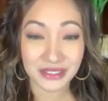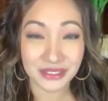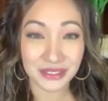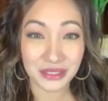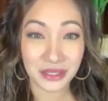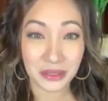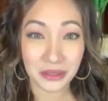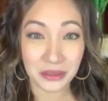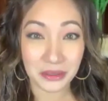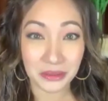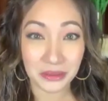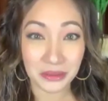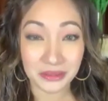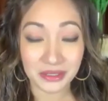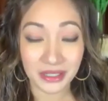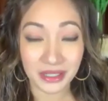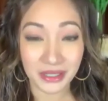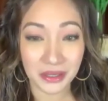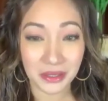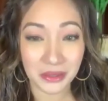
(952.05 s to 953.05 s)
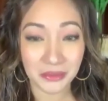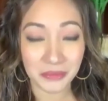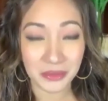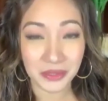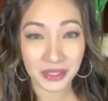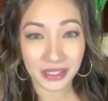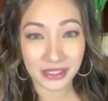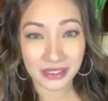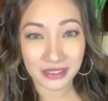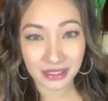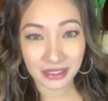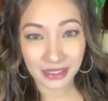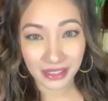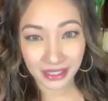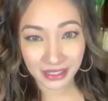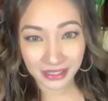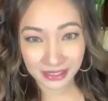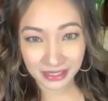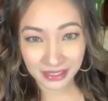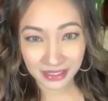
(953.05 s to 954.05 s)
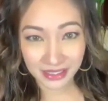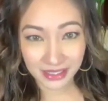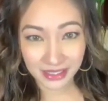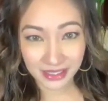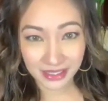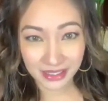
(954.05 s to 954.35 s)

So, I hope you guys liked it.